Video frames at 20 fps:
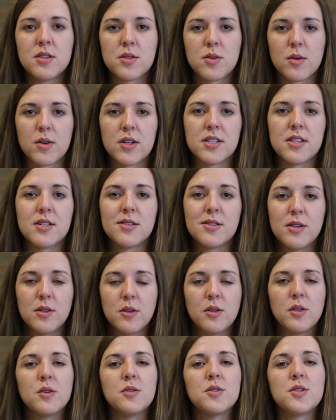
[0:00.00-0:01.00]
sources you
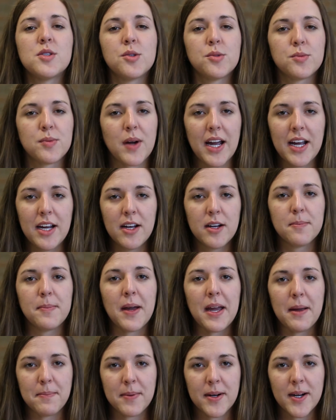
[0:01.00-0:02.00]
use to write your
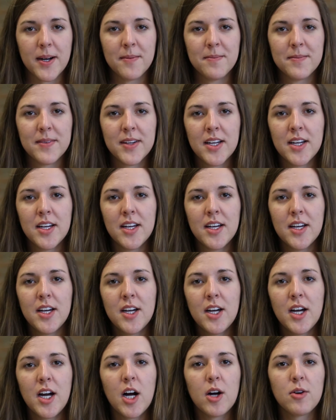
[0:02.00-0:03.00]
paper.
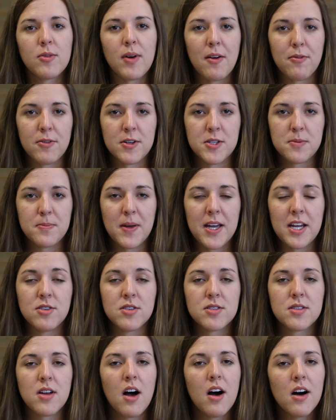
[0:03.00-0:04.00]
A reference page
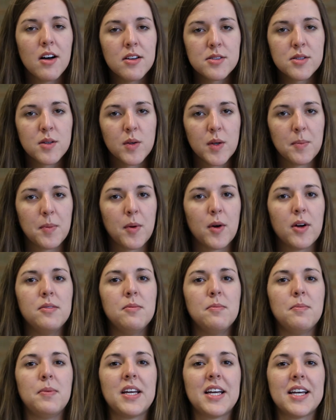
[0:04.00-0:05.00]
is also
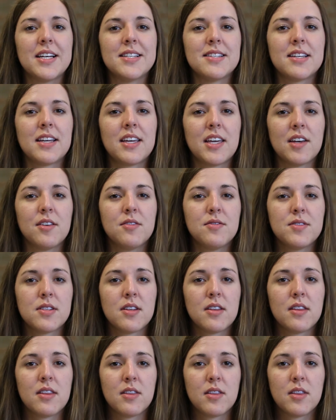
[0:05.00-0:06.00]
important because it gives
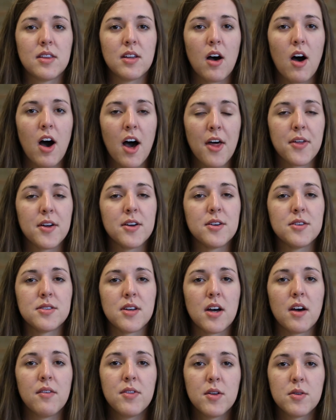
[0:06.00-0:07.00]
the authors
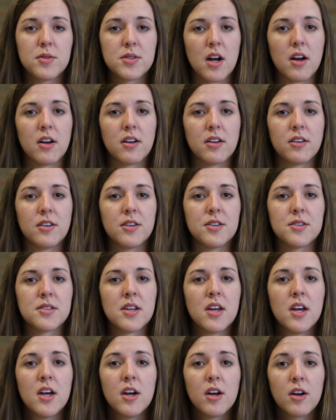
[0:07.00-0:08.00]
of those articles
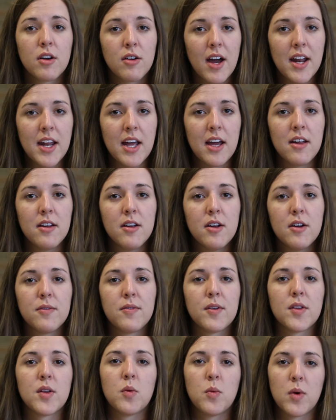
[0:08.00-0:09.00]
credit
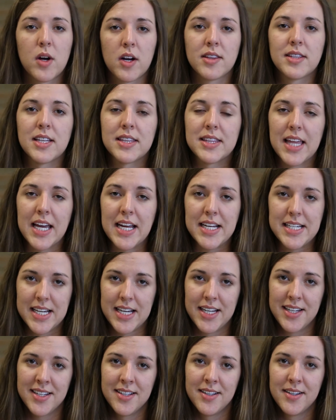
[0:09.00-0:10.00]
for the work that they
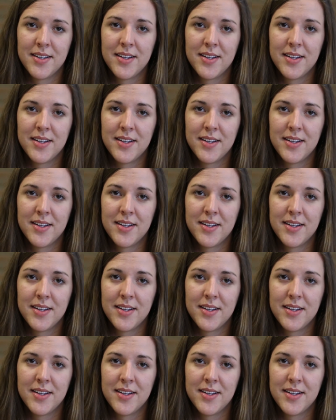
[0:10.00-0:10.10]
did.